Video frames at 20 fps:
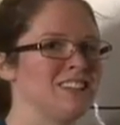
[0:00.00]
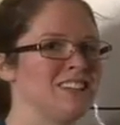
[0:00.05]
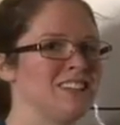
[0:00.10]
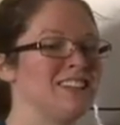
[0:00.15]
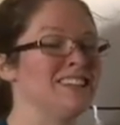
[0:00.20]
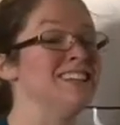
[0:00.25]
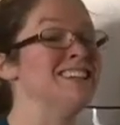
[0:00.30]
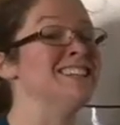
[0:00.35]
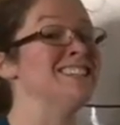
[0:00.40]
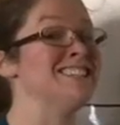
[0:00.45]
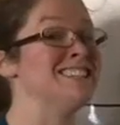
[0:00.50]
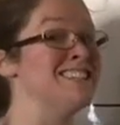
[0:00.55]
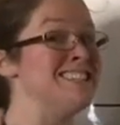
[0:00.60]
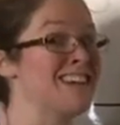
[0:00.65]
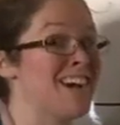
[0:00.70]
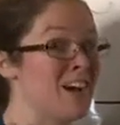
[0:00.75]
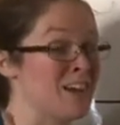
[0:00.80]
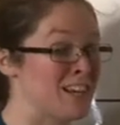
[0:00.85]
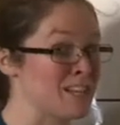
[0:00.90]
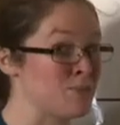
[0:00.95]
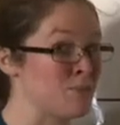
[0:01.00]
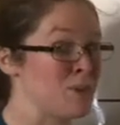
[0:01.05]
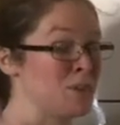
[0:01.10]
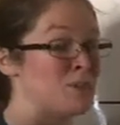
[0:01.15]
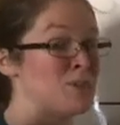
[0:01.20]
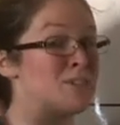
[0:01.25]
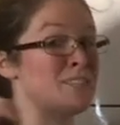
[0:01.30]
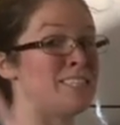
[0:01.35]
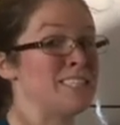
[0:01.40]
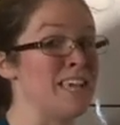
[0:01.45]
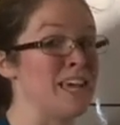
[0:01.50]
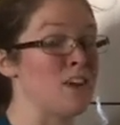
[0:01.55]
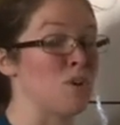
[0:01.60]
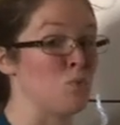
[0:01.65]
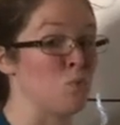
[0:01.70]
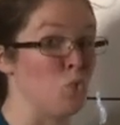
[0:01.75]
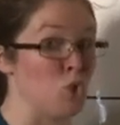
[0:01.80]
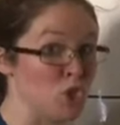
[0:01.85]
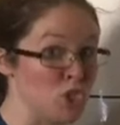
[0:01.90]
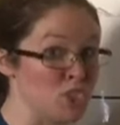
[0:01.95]
It is not, because we learned
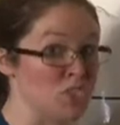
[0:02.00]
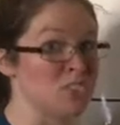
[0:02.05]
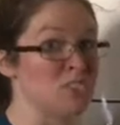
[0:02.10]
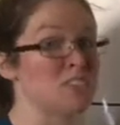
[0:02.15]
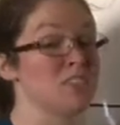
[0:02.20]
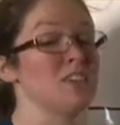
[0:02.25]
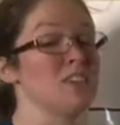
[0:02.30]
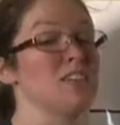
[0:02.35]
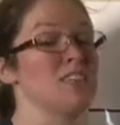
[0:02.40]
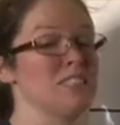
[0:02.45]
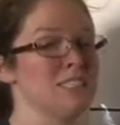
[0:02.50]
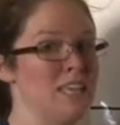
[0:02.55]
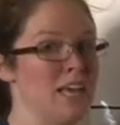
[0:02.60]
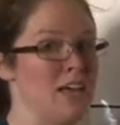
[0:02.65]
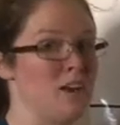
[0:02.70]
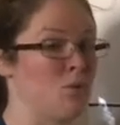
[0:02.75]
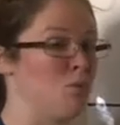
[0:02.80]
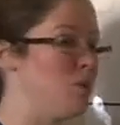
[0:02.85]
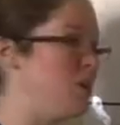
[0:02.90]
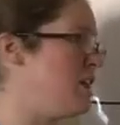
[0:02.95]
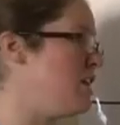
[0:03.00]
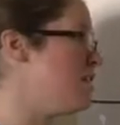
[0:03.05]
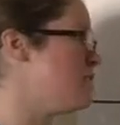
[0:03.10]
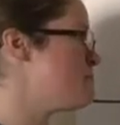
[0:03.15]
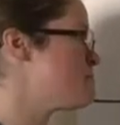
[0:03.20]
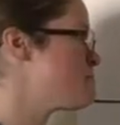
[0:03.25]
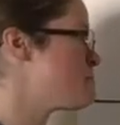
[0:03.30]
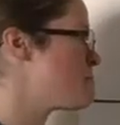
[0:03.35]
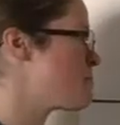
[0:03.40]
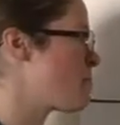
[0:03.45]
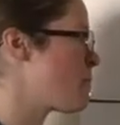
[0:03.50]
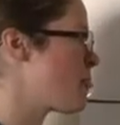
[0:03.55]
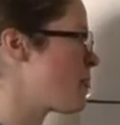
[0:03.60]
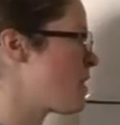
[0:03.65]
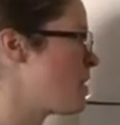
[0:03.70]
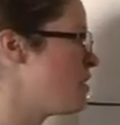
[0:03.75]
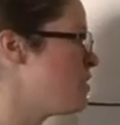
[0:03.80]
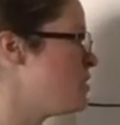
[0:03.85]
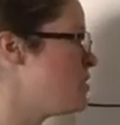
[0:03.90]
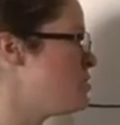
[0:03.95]
servus, servi.
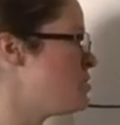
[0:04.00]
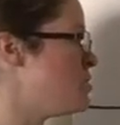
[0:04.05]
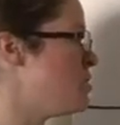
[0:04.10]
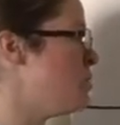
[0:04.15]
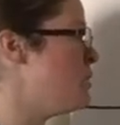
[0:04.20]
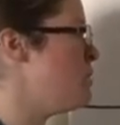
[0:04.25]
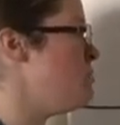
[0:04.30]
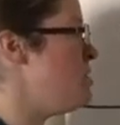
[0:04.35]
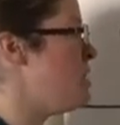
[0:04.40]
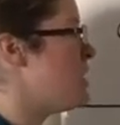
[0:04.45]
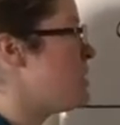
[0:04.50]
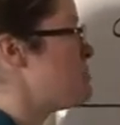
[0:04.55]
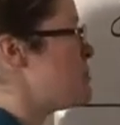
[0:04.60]
So when it becomes